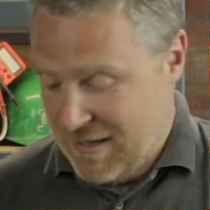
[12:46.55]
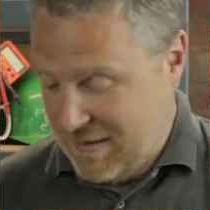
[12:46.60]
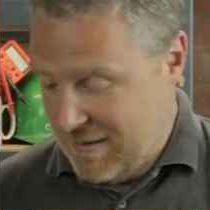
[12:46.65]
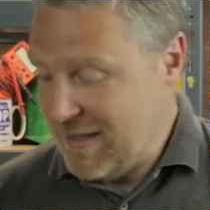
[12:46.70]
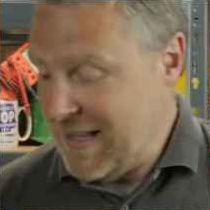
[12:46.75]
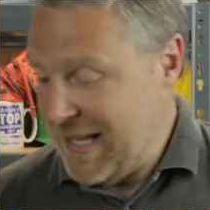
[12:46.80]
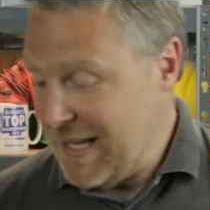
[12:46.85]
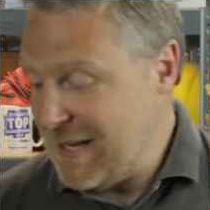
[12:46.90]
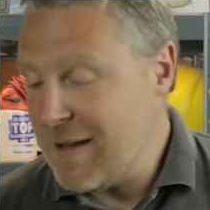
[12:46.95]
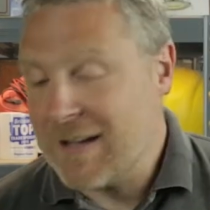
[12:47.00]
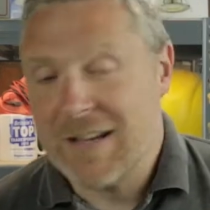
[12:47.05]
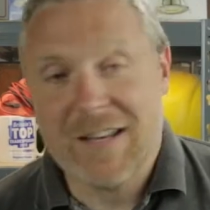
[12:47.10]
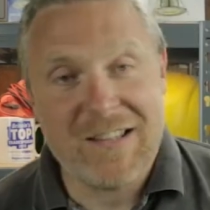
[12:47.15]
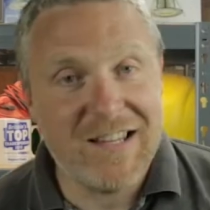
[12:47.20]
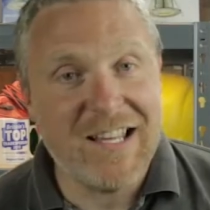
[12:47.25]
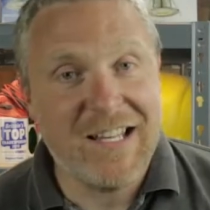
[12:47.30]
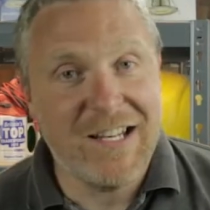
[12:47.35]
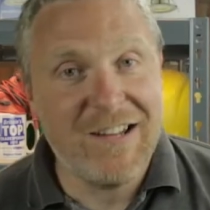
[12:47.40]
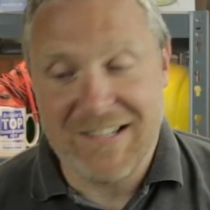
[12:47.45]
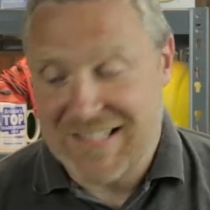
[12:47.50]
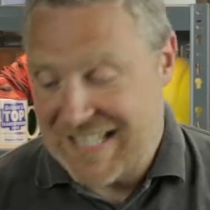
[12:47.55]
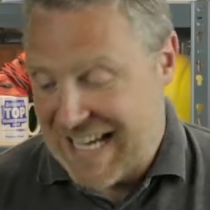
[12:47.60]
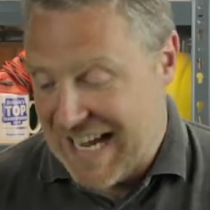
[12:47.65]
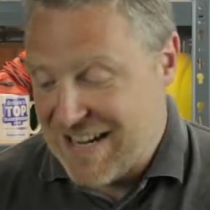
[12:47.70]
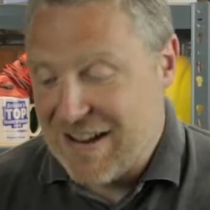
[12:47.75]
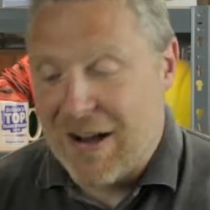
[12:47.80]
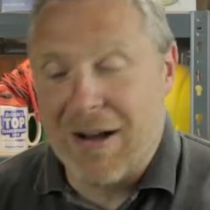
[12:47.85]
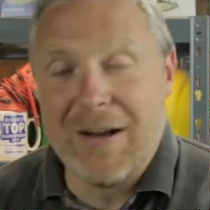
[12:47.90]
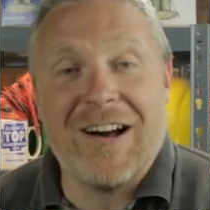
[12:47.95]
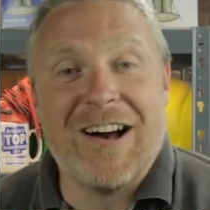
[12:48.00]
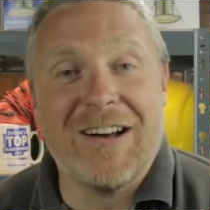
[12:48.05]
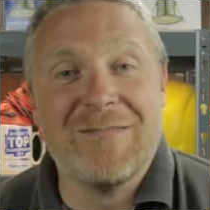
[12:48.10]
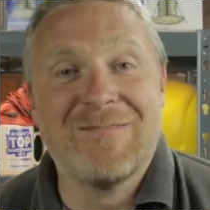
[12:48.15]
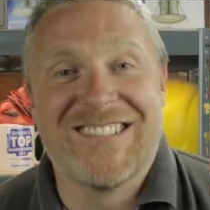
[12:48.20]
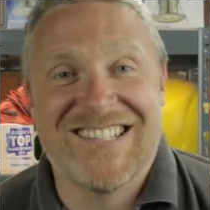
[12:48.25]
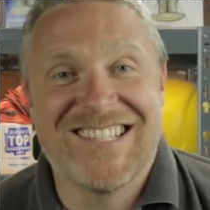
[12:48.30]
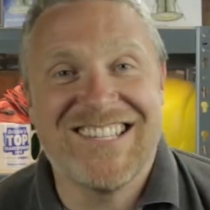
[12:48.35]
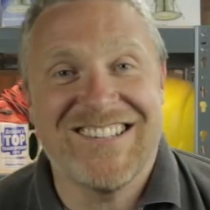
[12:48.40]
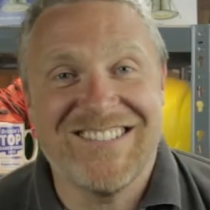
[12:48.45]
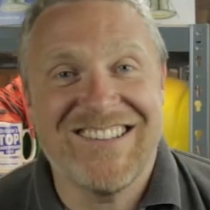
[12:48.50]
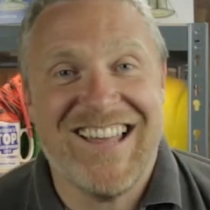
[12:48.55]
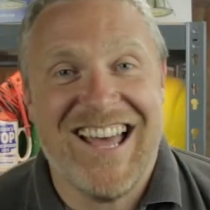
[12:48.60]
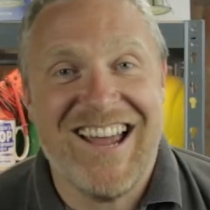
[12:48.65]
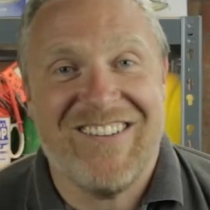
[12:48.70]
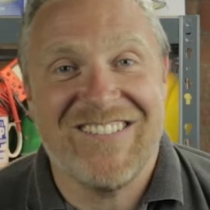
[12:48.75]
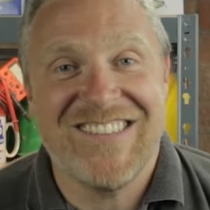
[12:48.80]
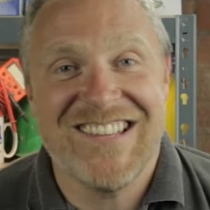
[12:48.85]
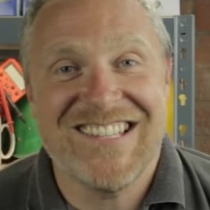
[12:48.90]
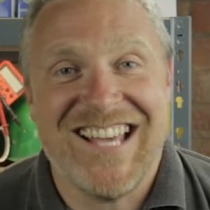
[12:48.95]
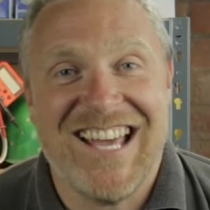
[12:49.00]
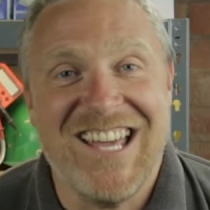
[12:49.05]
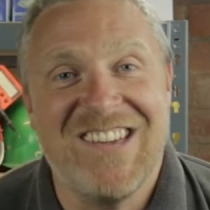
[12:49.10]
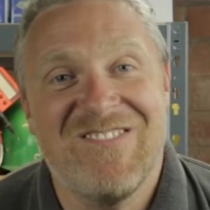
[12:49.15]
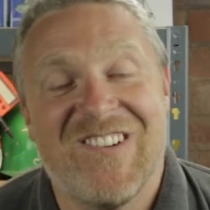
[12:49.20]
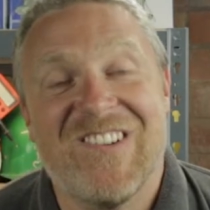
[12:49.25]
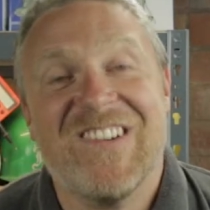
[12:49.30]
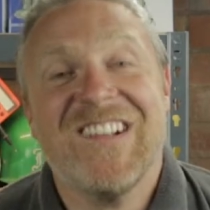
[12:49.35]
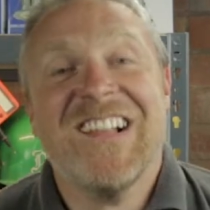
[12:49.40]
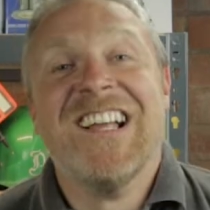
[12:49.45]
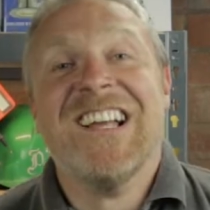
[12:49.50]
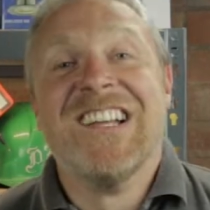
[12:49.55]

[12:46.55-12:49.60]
and they look down. I'm still there on the table.